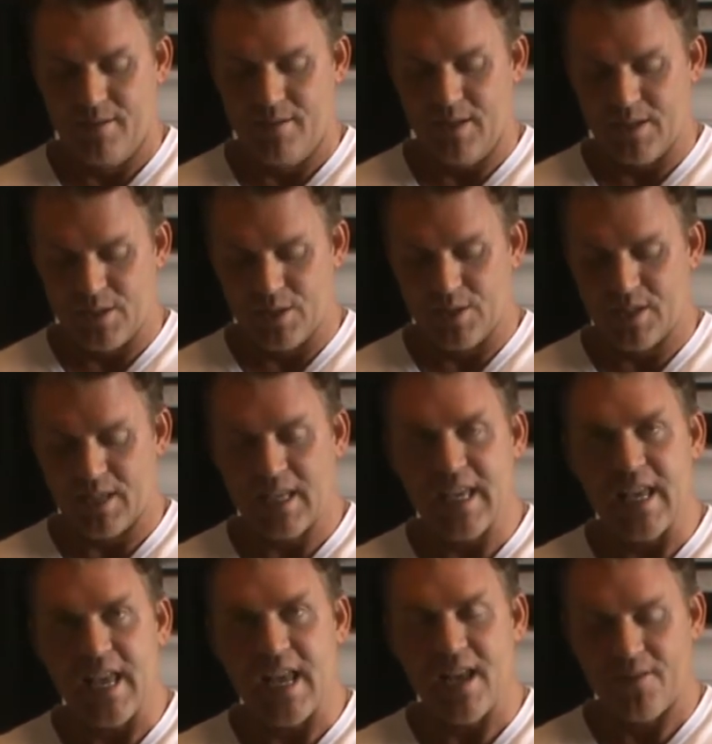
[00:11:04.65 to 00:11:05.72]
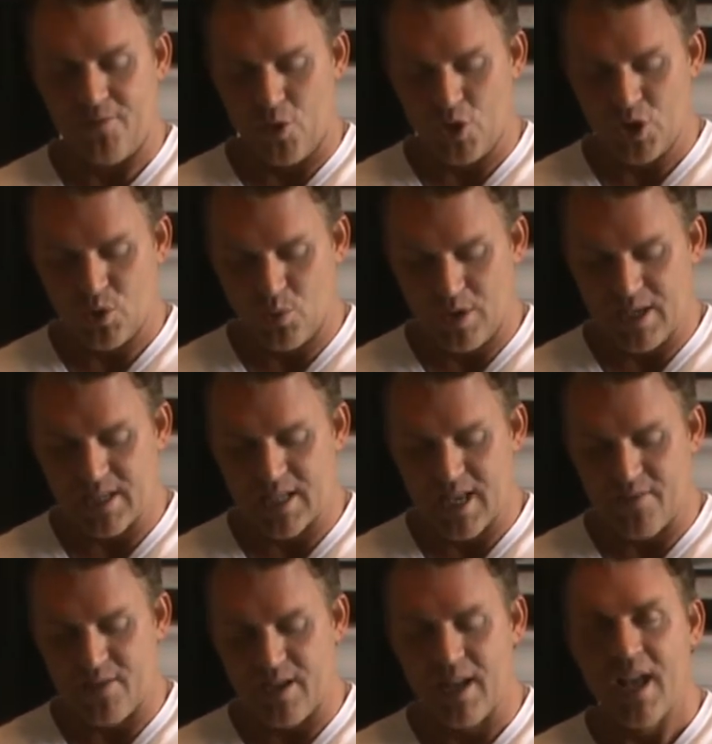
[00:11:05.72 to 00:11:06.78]
This is the key. Verse
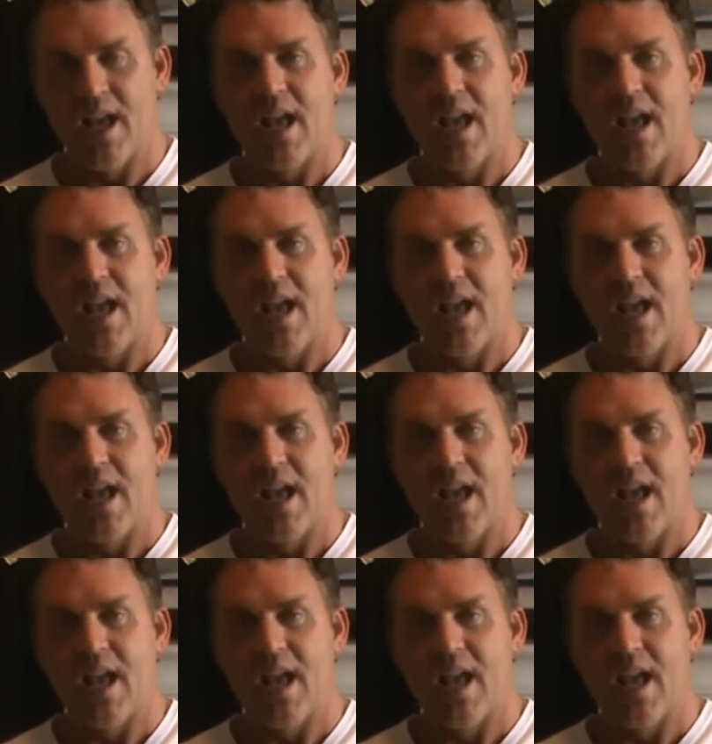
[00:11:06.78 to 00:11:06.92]
27.